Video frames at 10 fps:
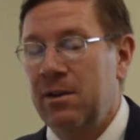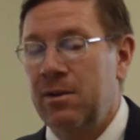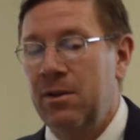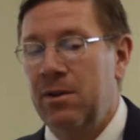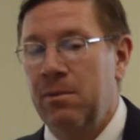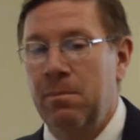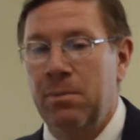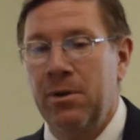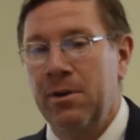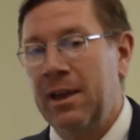to
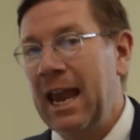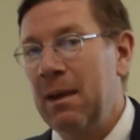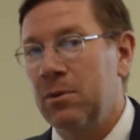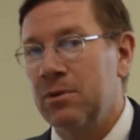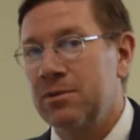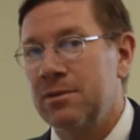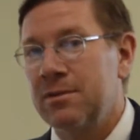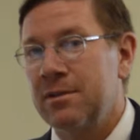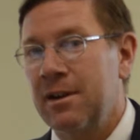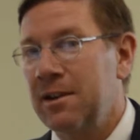put
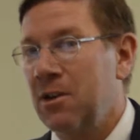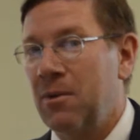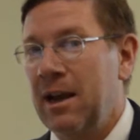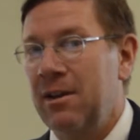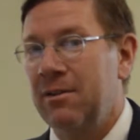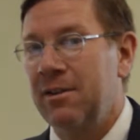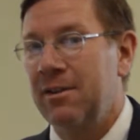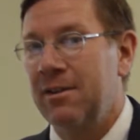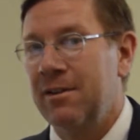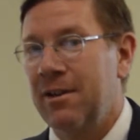cables underground
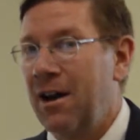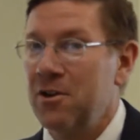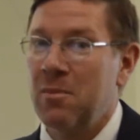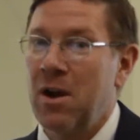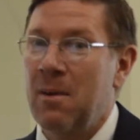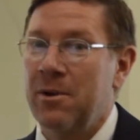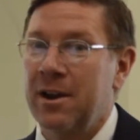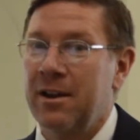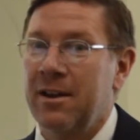on your property,